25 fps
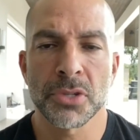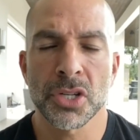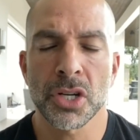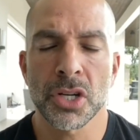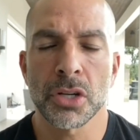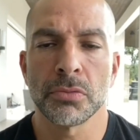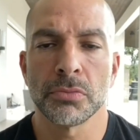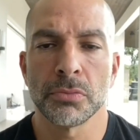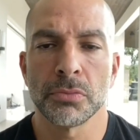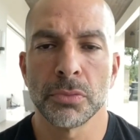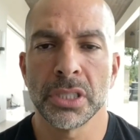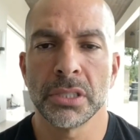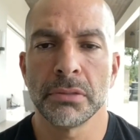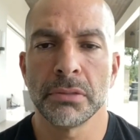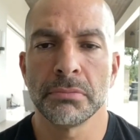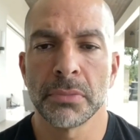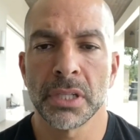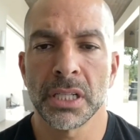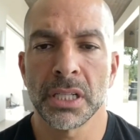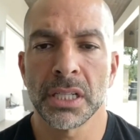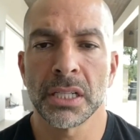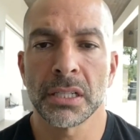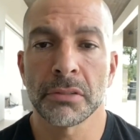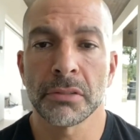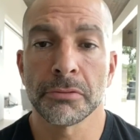So we
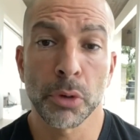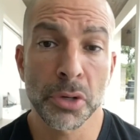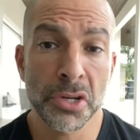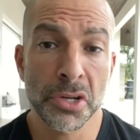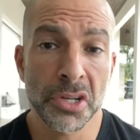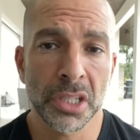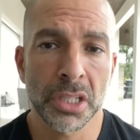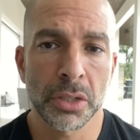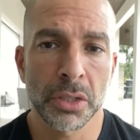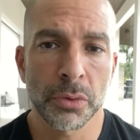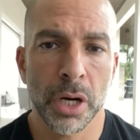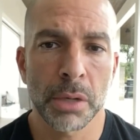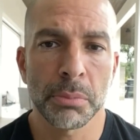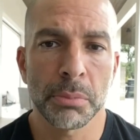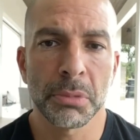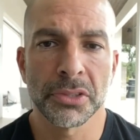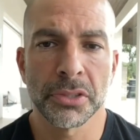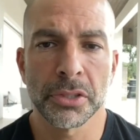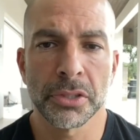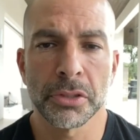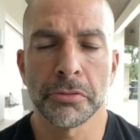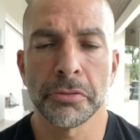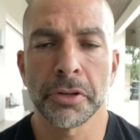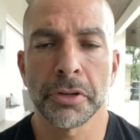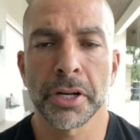uh, fortunately were able
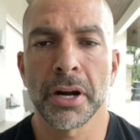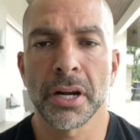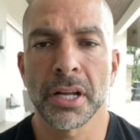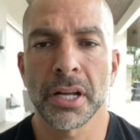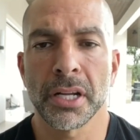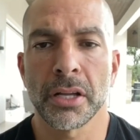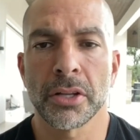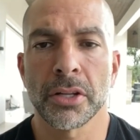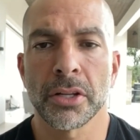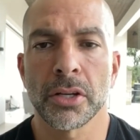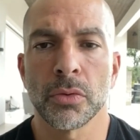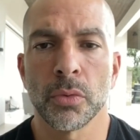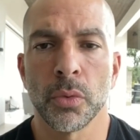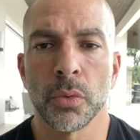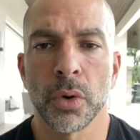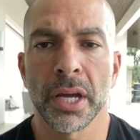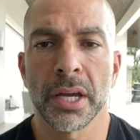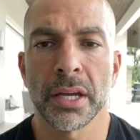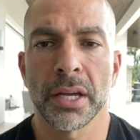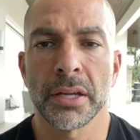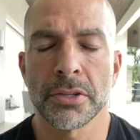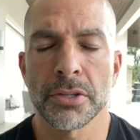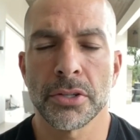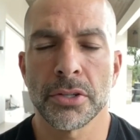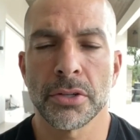to figure out another
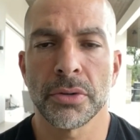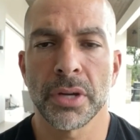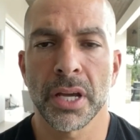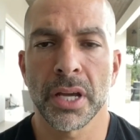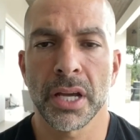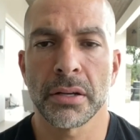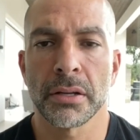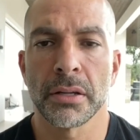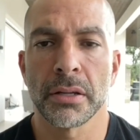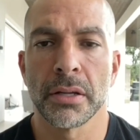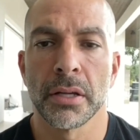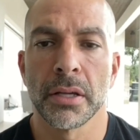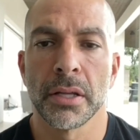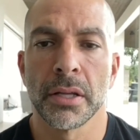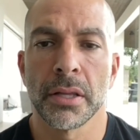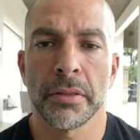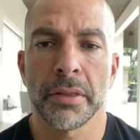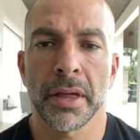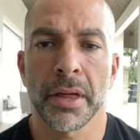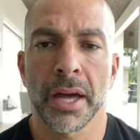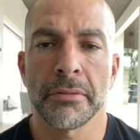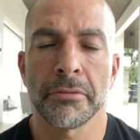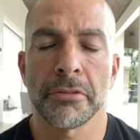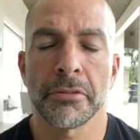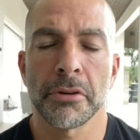way to get
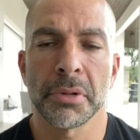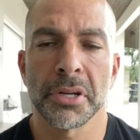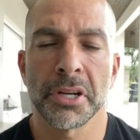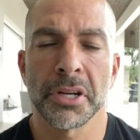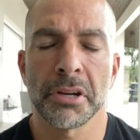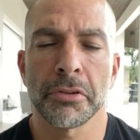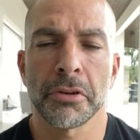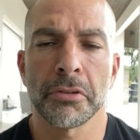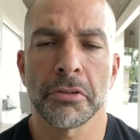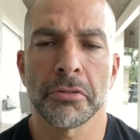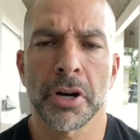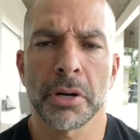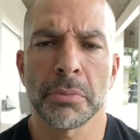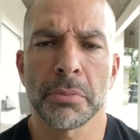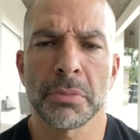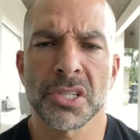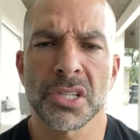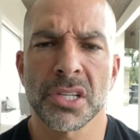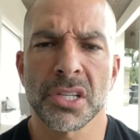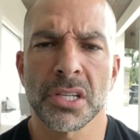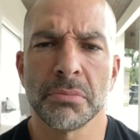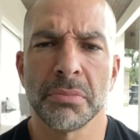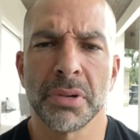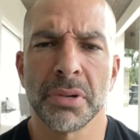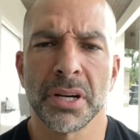that from a different
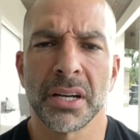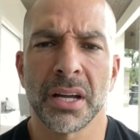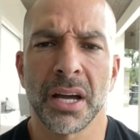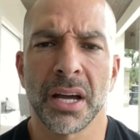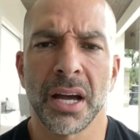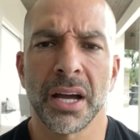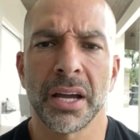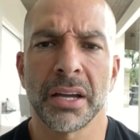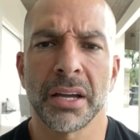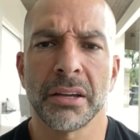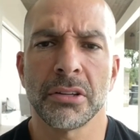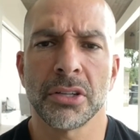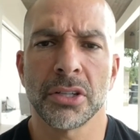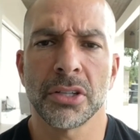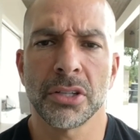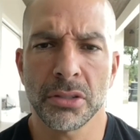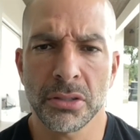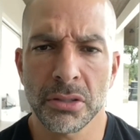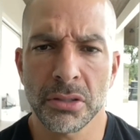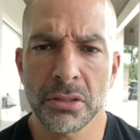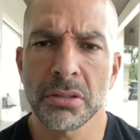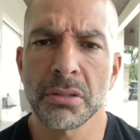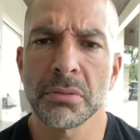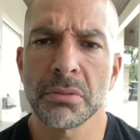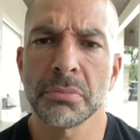pharmacy, but I
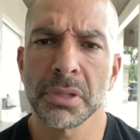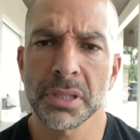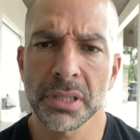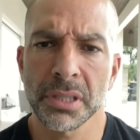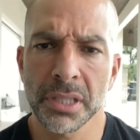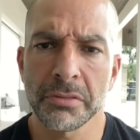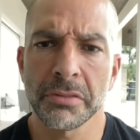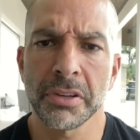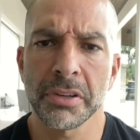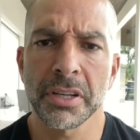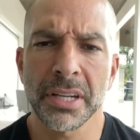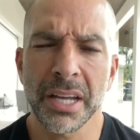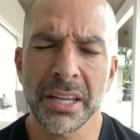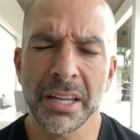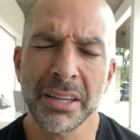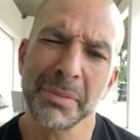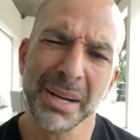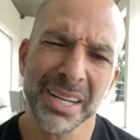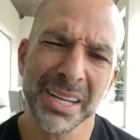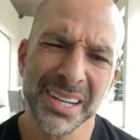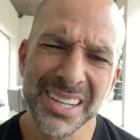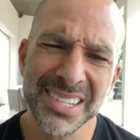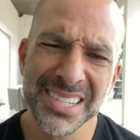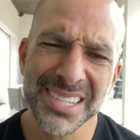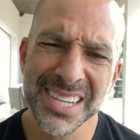couldn't believe it. Now, that
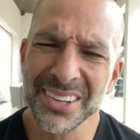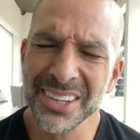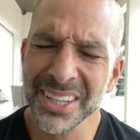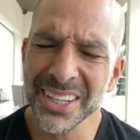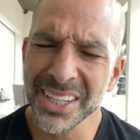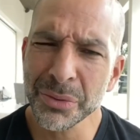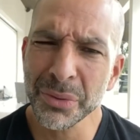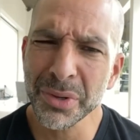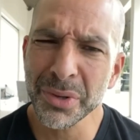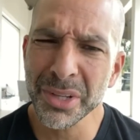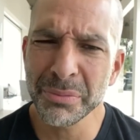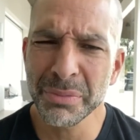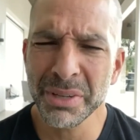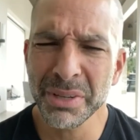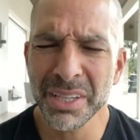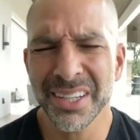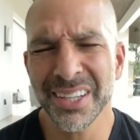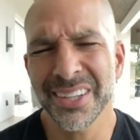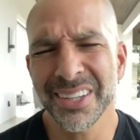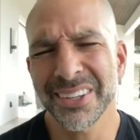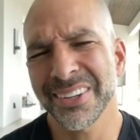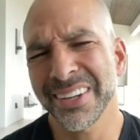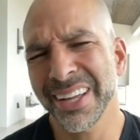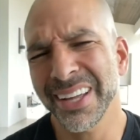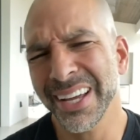might not sound like a really big
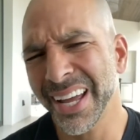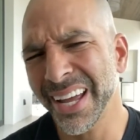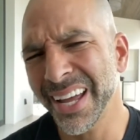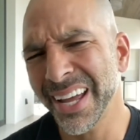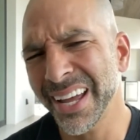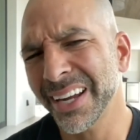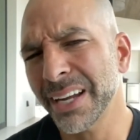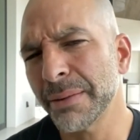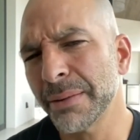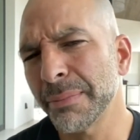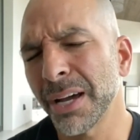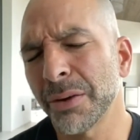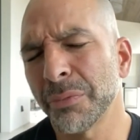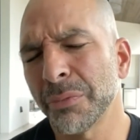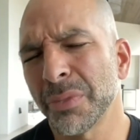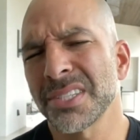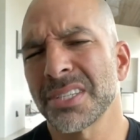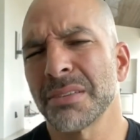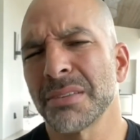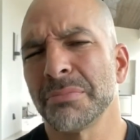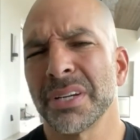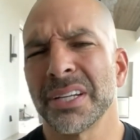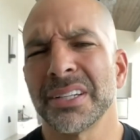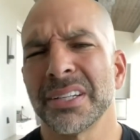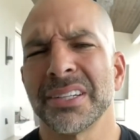deal. You're like, ah, come on, what's
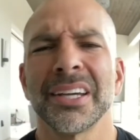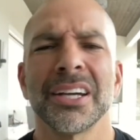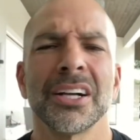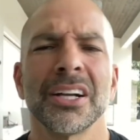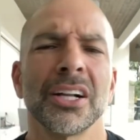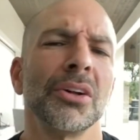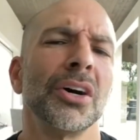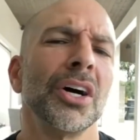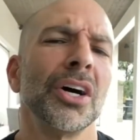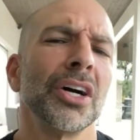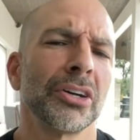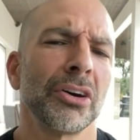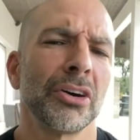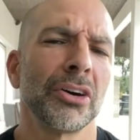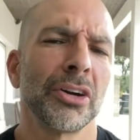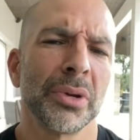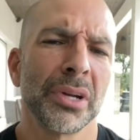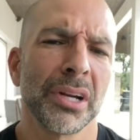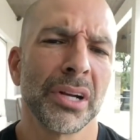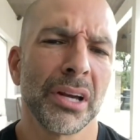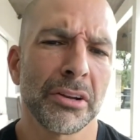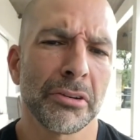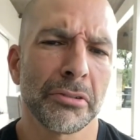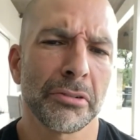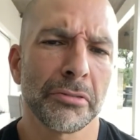the big deal? Go to
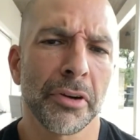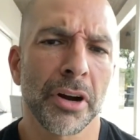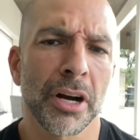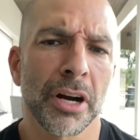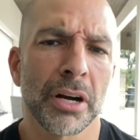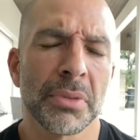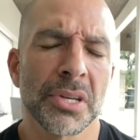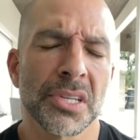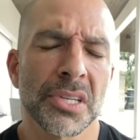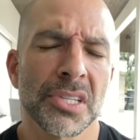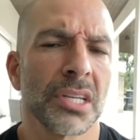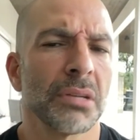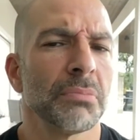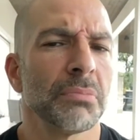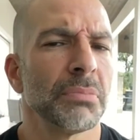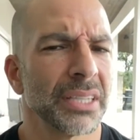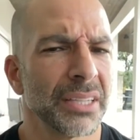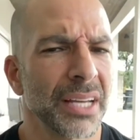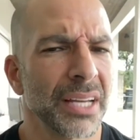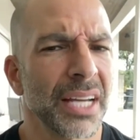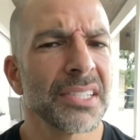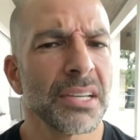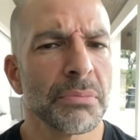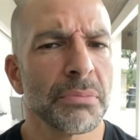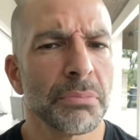another pharmacy, but
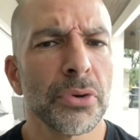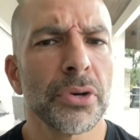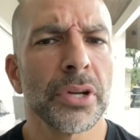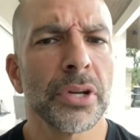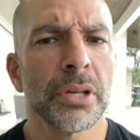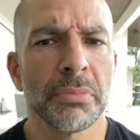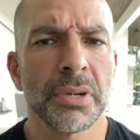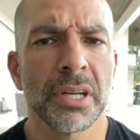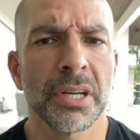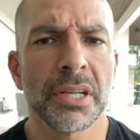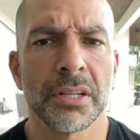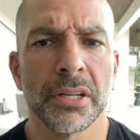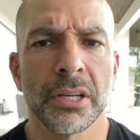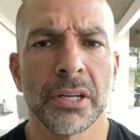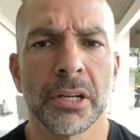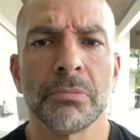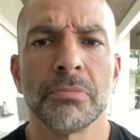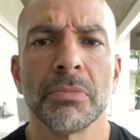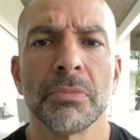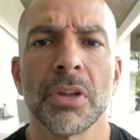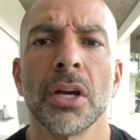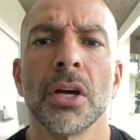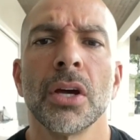that's a pretty big deal.